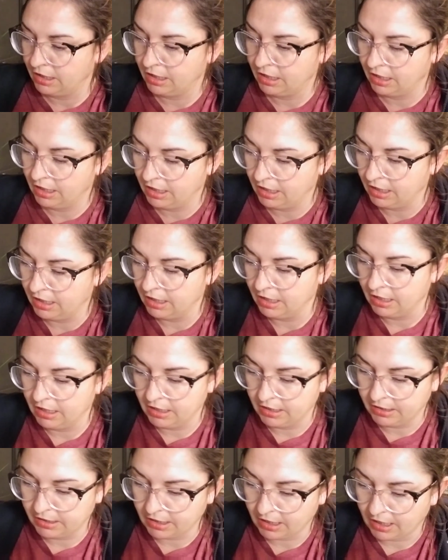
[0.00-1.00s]

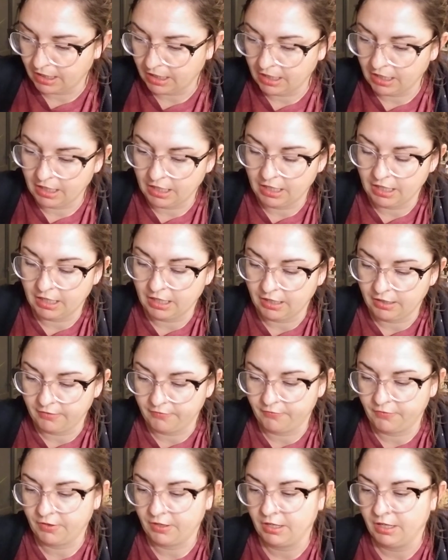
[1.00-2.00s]
and I have
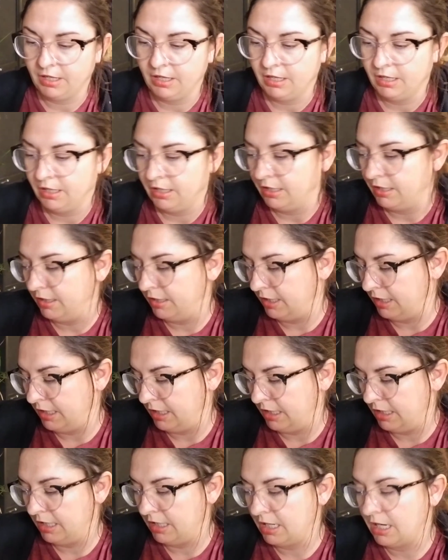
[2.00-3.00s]

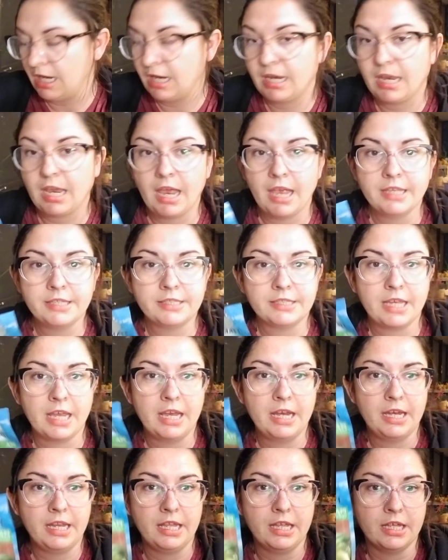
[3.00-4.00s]
the
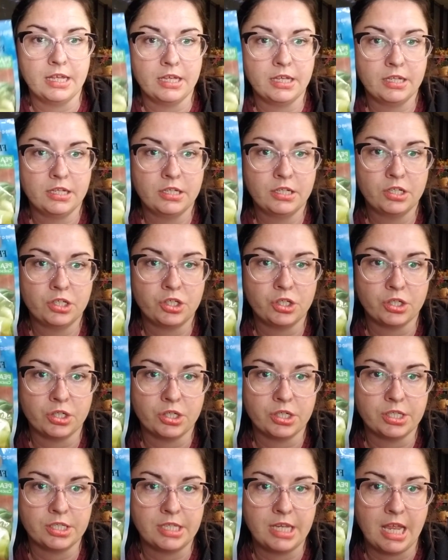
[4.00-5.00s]
Cascadia
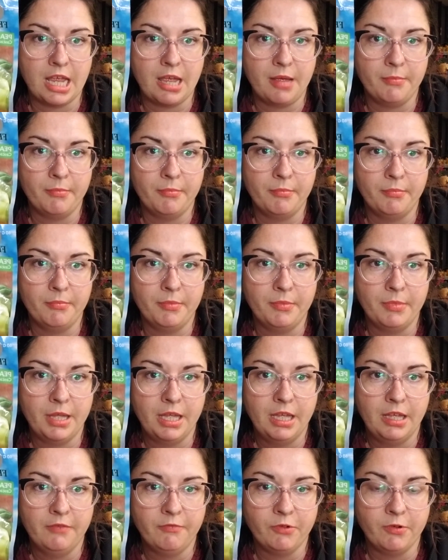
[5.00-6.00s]
Sugar Snap
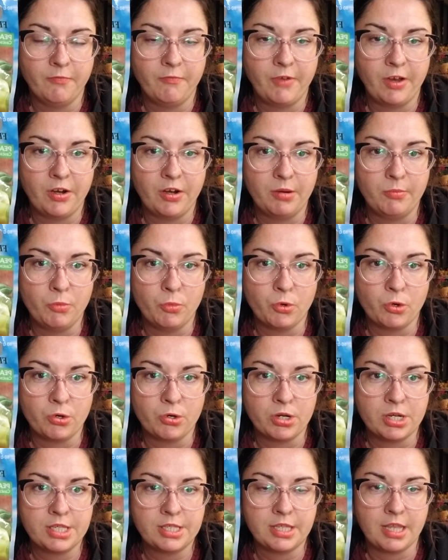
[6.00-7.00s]
from Ferre
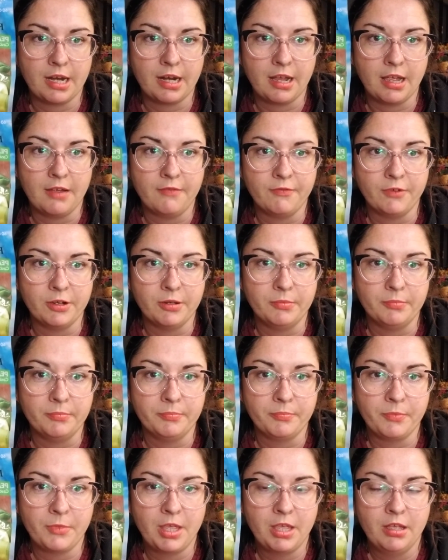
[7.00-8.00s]
that I got from
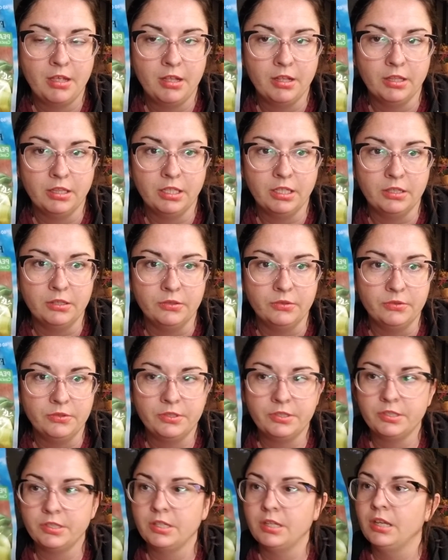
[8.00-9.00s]

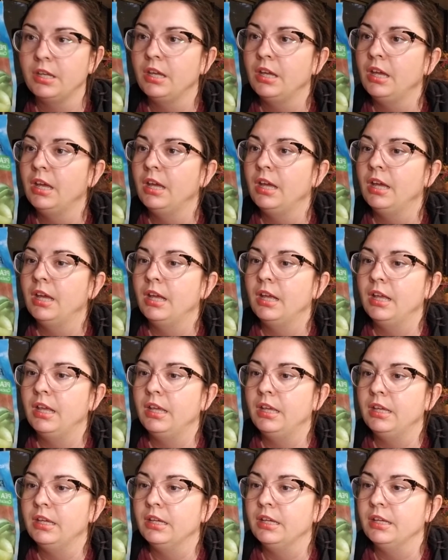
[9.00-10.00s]
Lowe's.
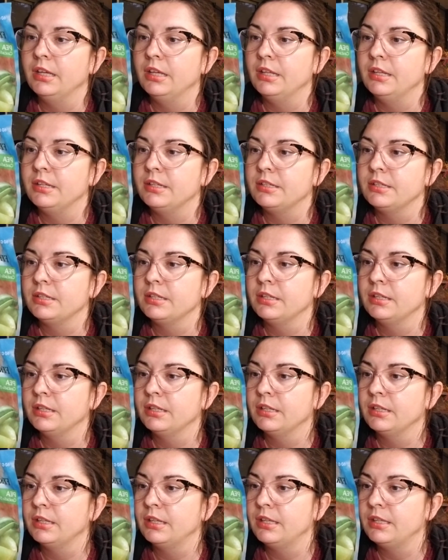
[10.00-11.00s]
And
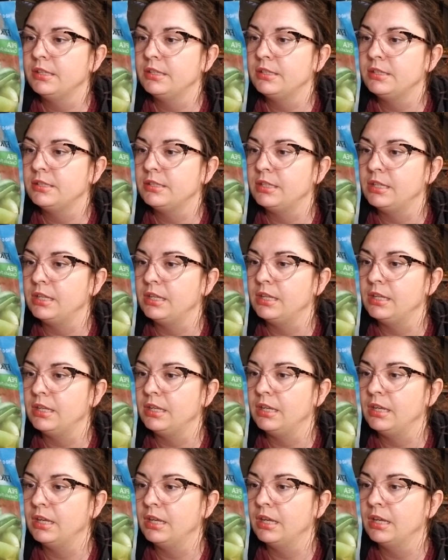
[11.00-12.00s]
let's see,